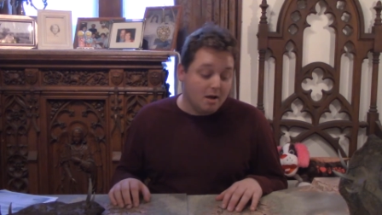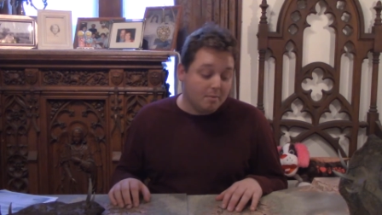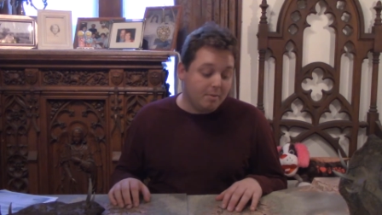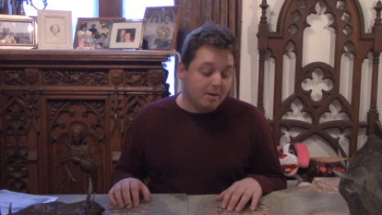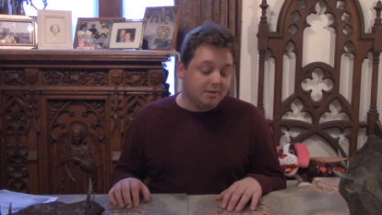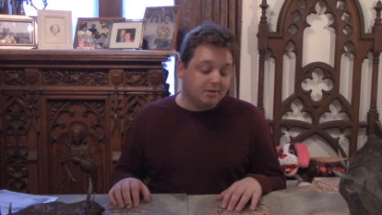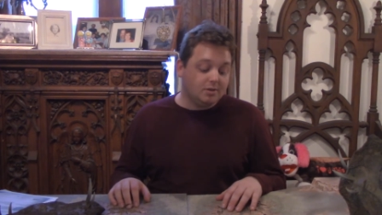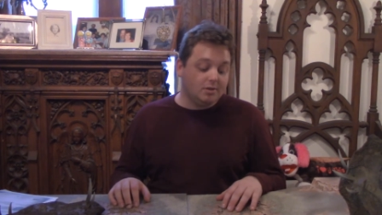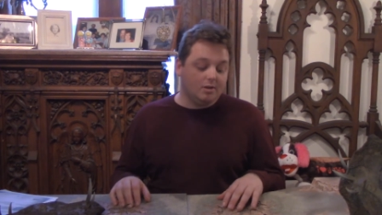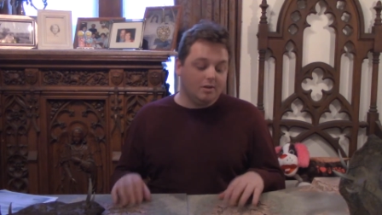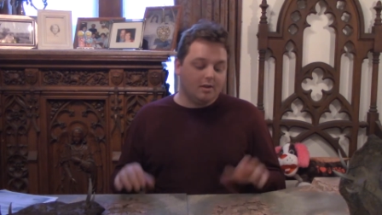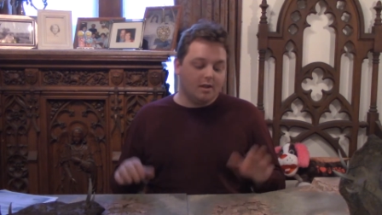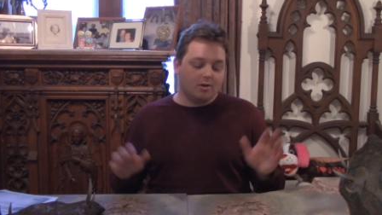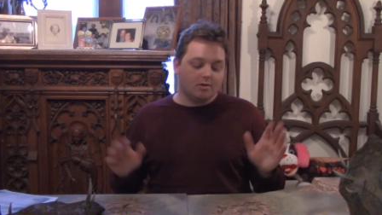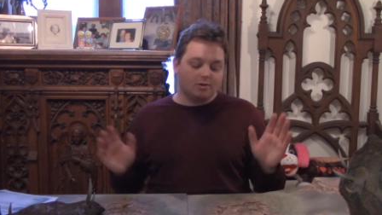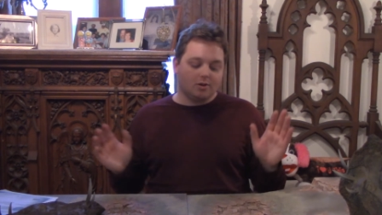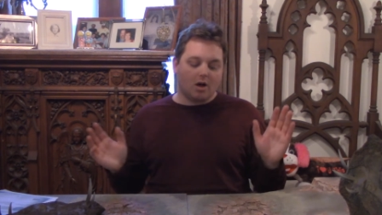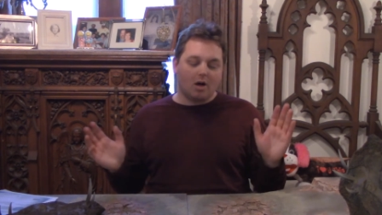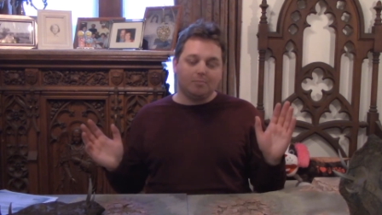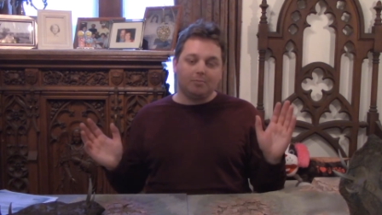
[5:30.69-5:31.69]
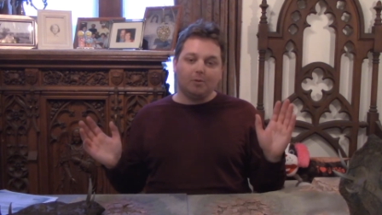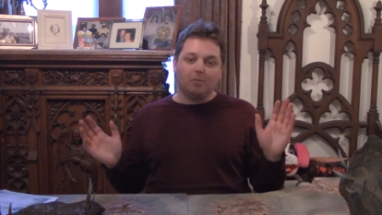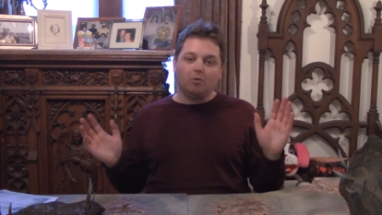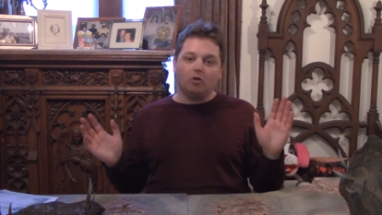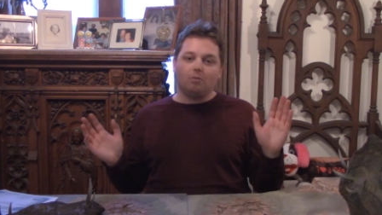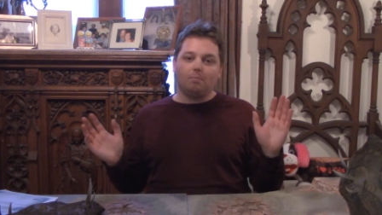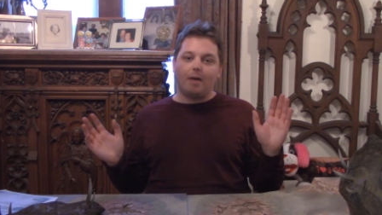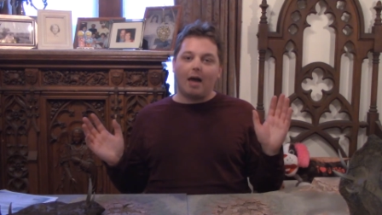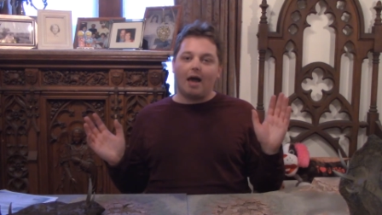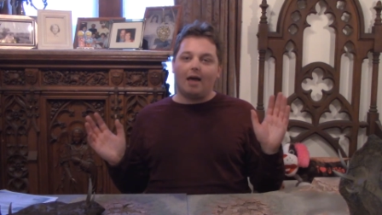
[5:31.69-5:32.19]
But there's
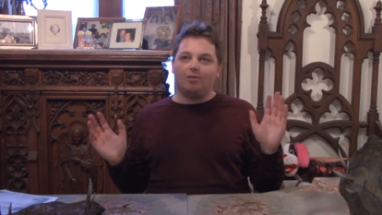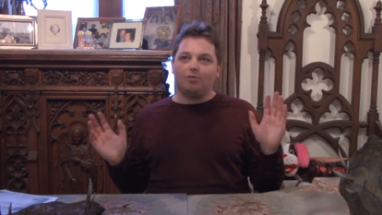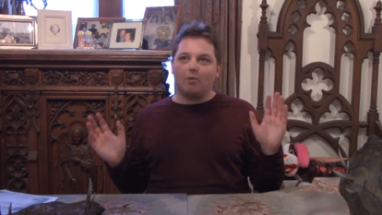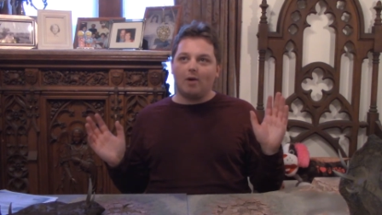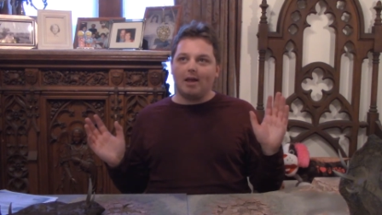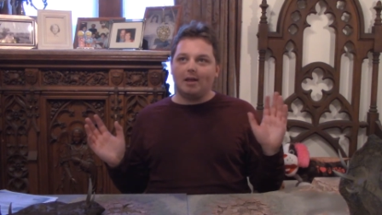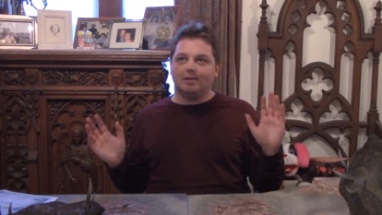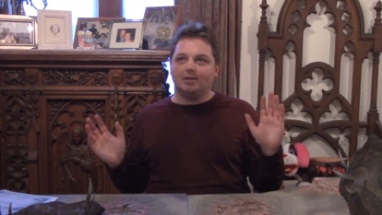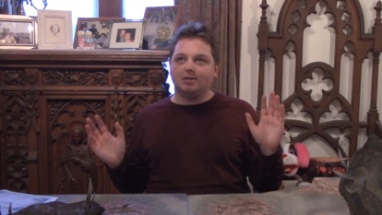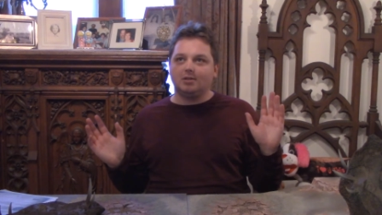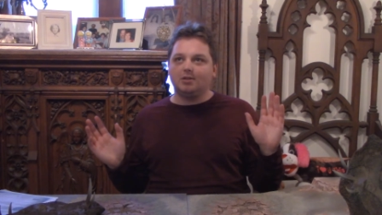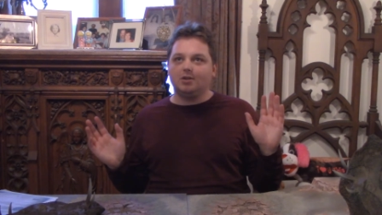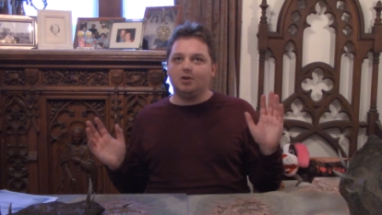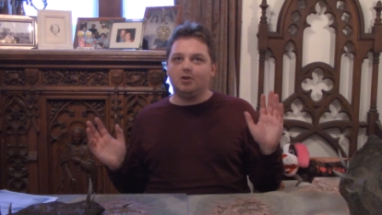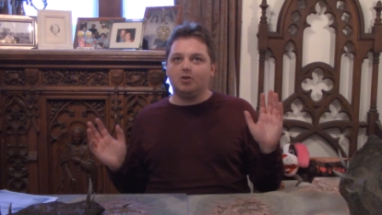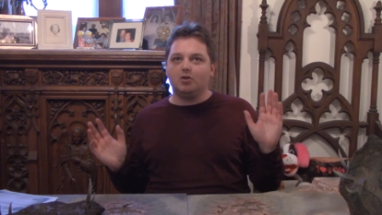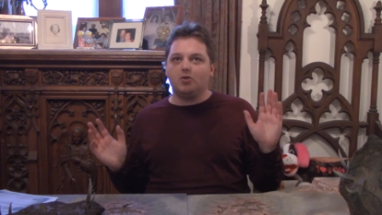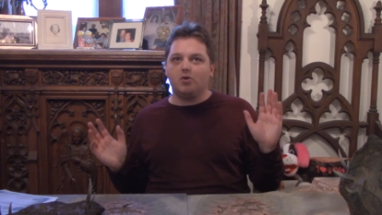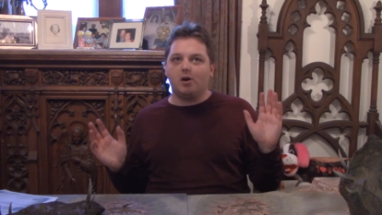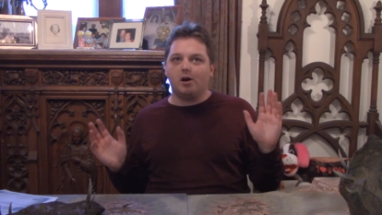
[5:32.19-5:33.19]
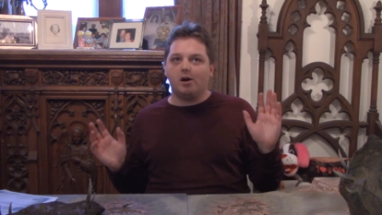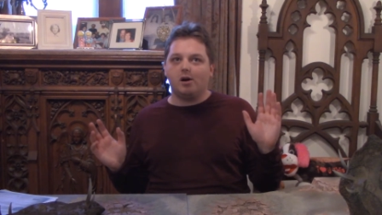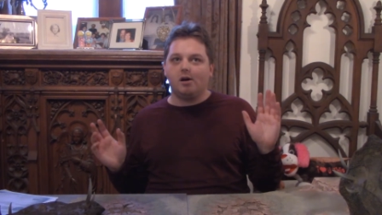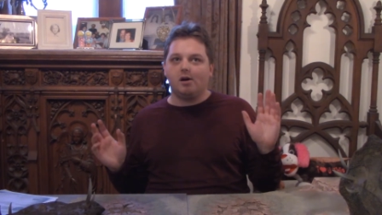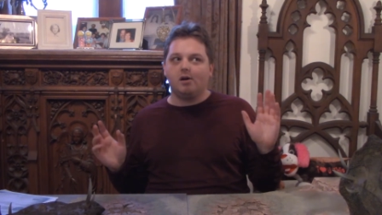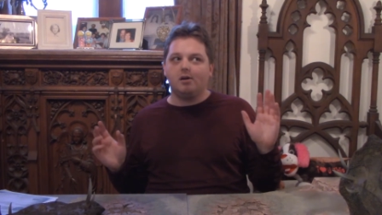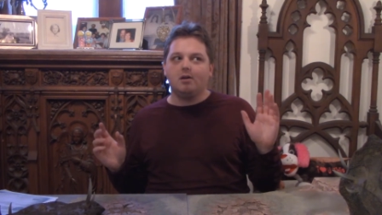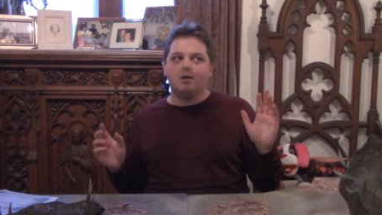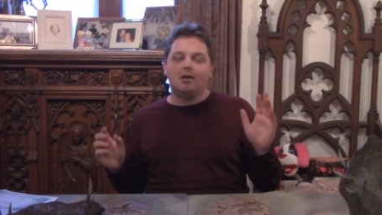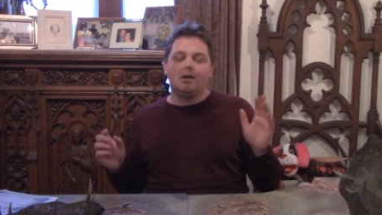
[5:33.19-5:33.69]
optimal pathways
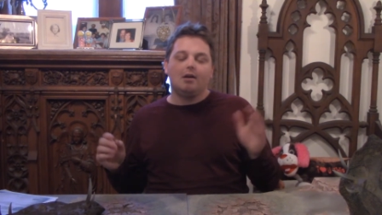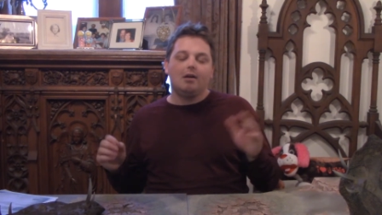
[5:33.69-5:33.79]
to